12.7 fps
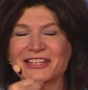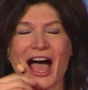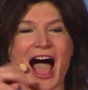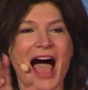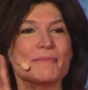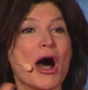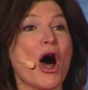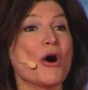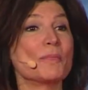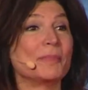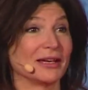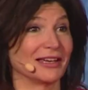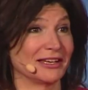I'm
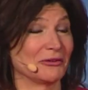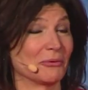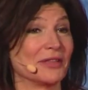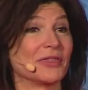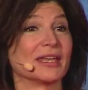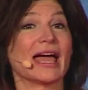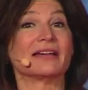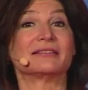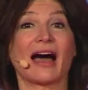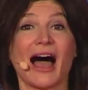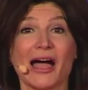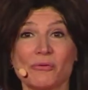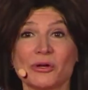hoping anyway that as
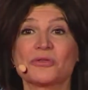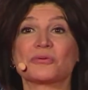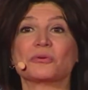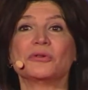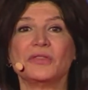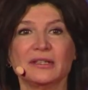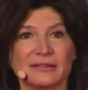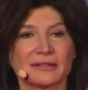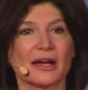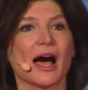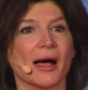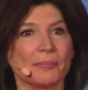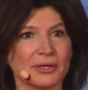I went through these
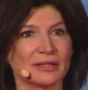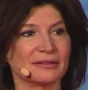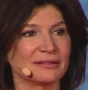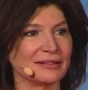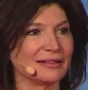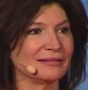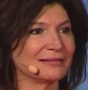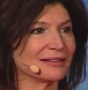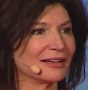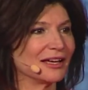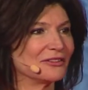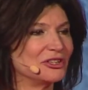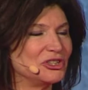competencies,
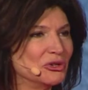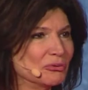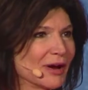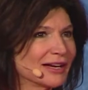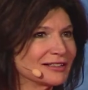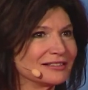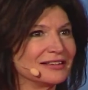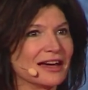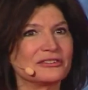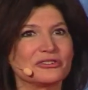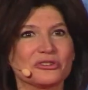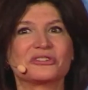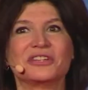that you
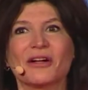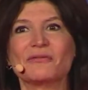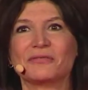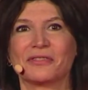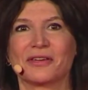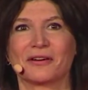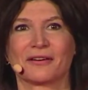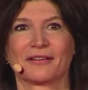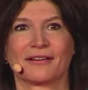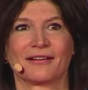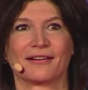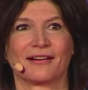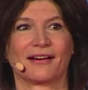recognized yourself in there.
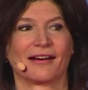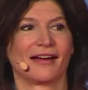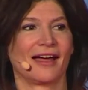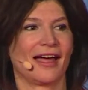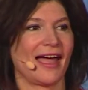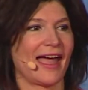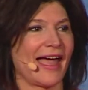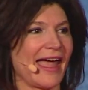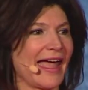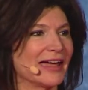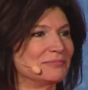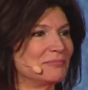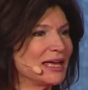
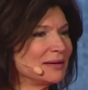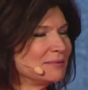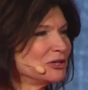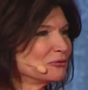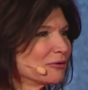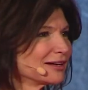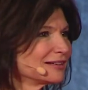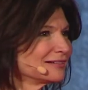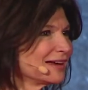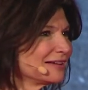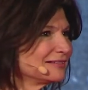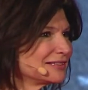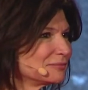And maybe you
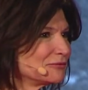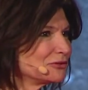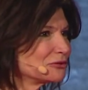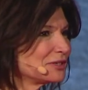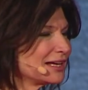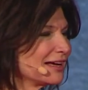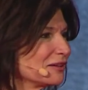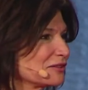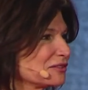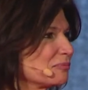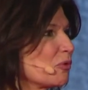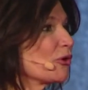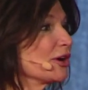recognize some of your
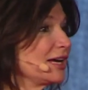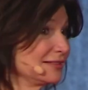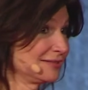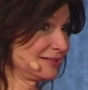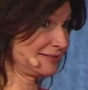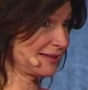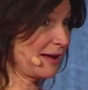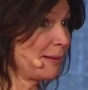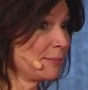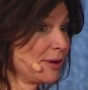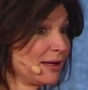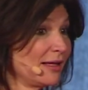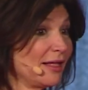talents more in
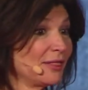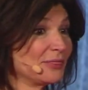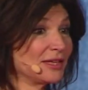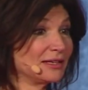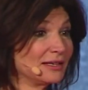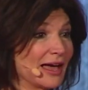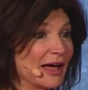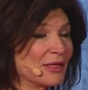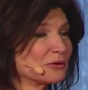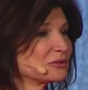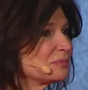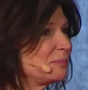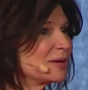some than in
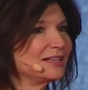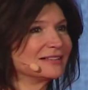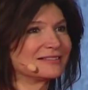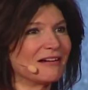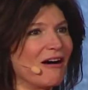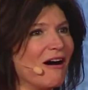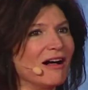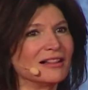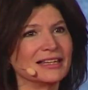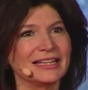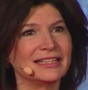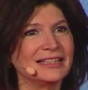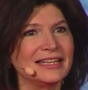others, but it's all
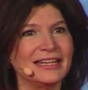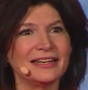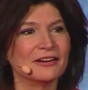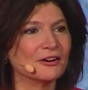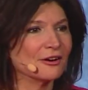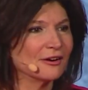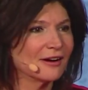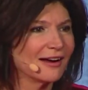in here.